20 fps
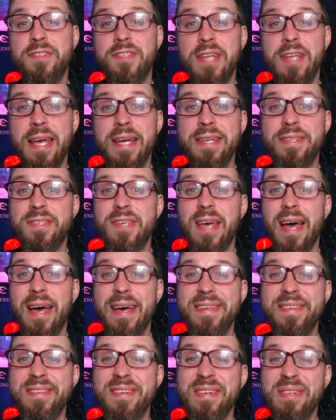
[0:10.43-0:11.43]
States
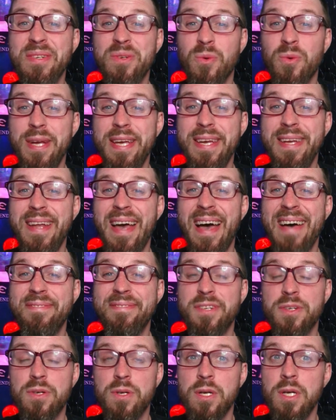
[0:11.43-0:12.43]
has agreed
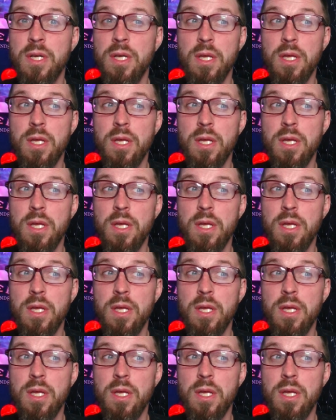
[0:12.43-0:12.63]
after